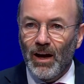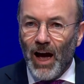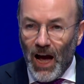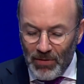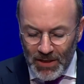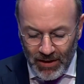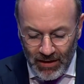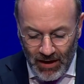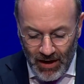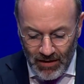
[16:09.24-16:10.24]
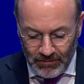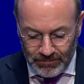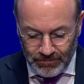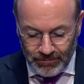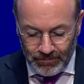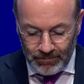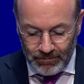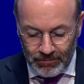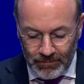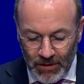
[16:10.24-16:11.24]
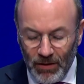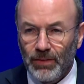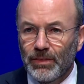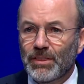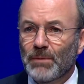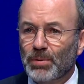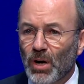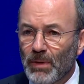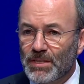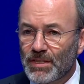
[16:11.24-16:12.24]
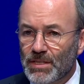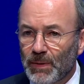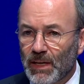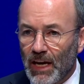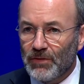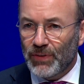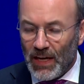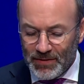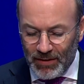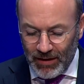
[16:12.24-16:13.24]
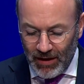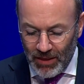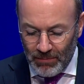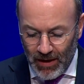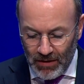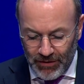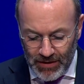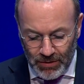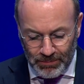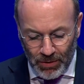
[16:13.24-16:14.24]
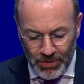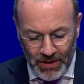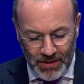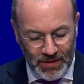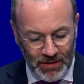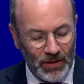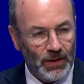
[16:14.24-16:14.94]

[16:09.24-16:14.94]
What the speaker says: I will take care that the promises we gave yesterday in the manifesto process